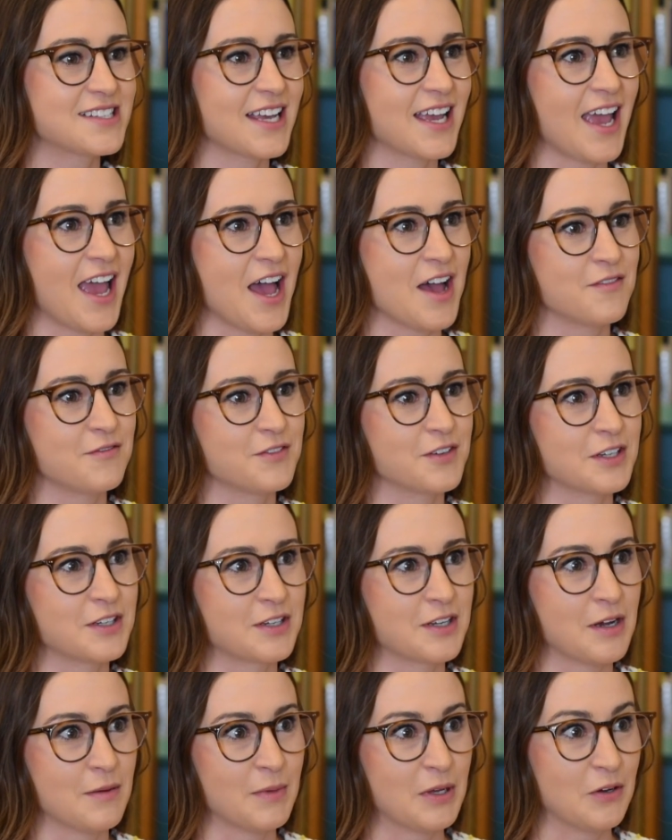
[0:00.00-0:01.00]
I have for
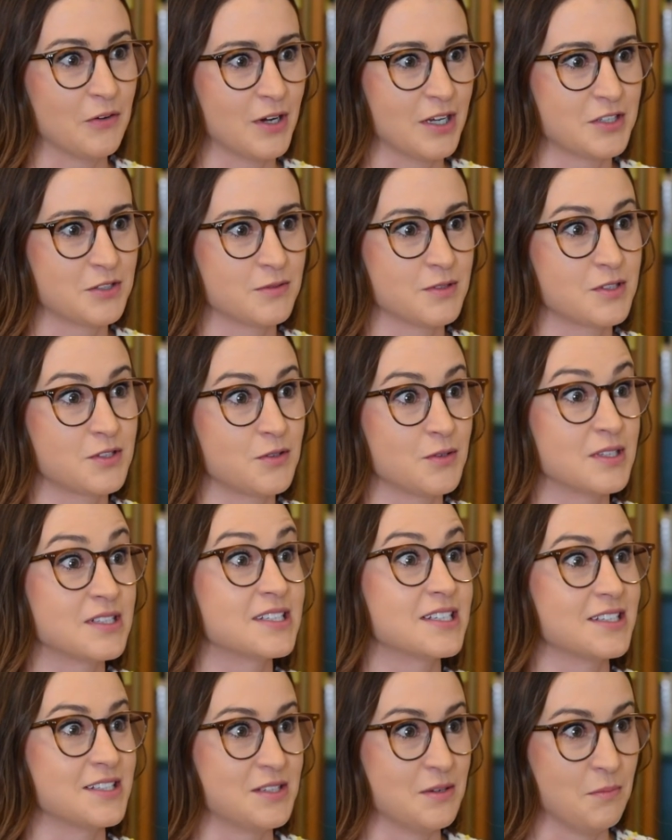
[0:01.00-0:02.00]
incoming graduate
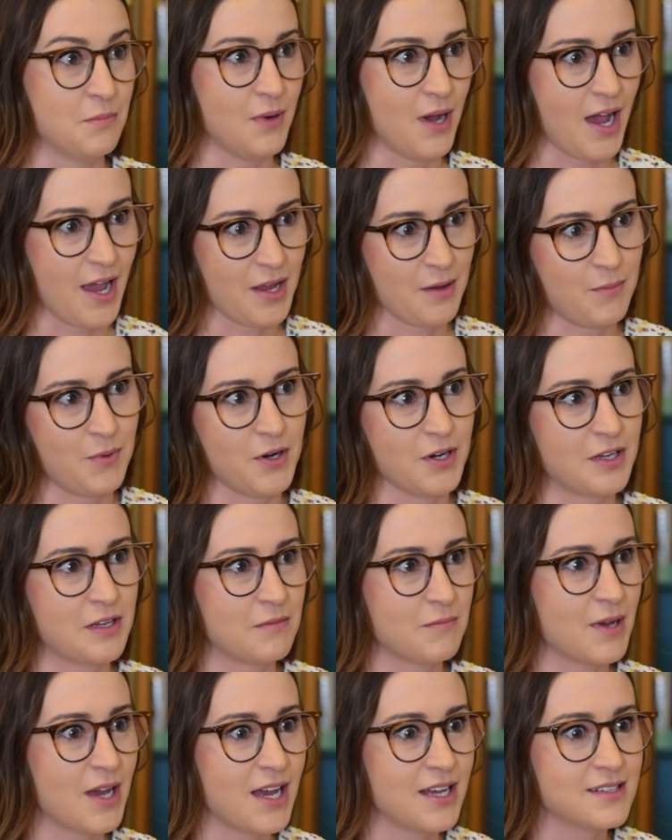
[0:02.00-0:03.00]
students is to buy a
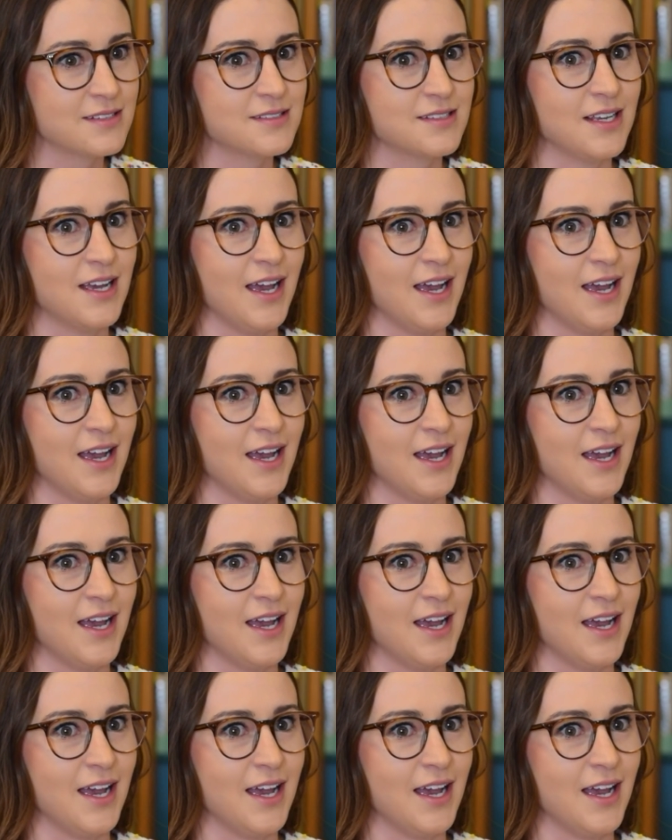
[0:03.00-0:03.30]
parking pass.